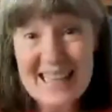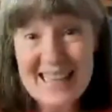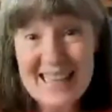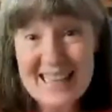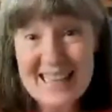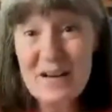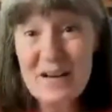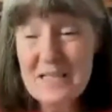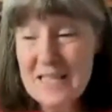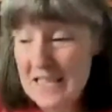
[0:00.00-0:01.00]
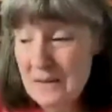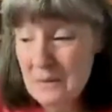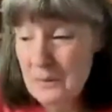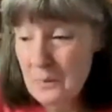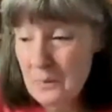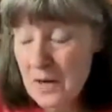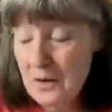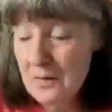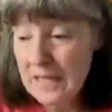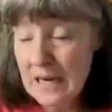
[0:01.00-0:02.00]
That was the thing with
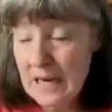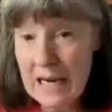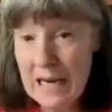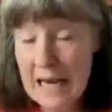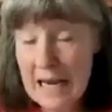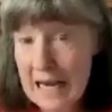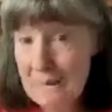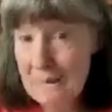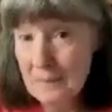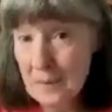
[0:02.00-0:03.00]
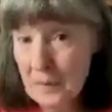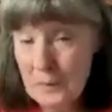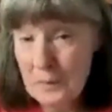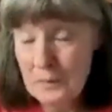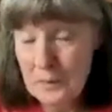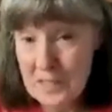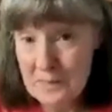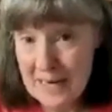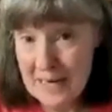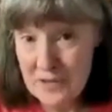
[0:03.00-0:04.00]
Ralphie. When we went for his
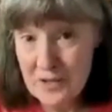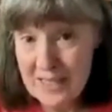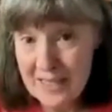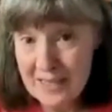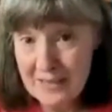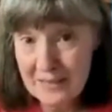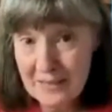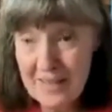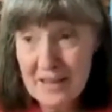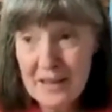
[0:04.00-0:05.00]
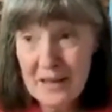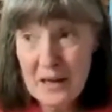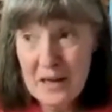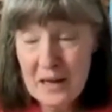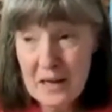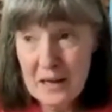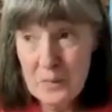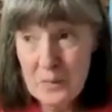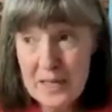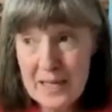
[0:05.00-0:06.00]
master's title,
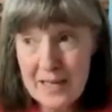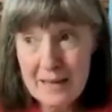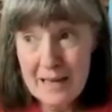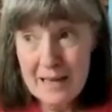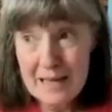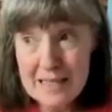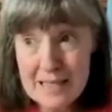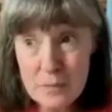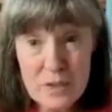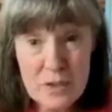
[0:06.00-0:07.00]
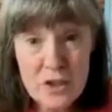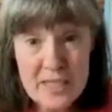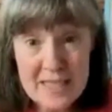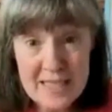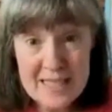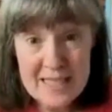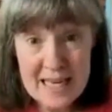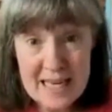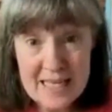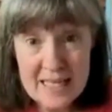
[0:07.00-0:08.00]
we took 6
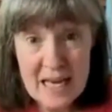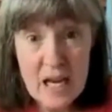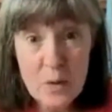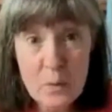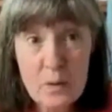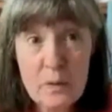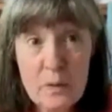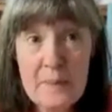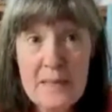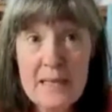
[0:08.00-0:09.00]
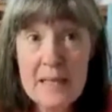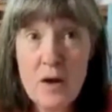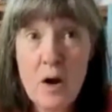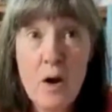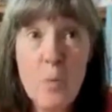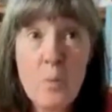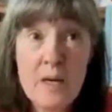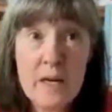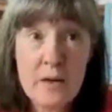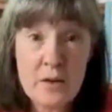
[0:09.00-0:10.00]
days and we repeated all
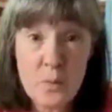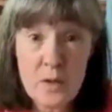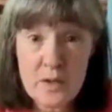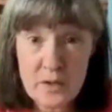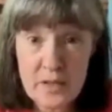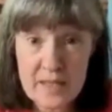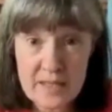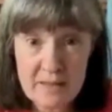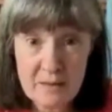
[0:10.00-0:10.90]
101 tricks.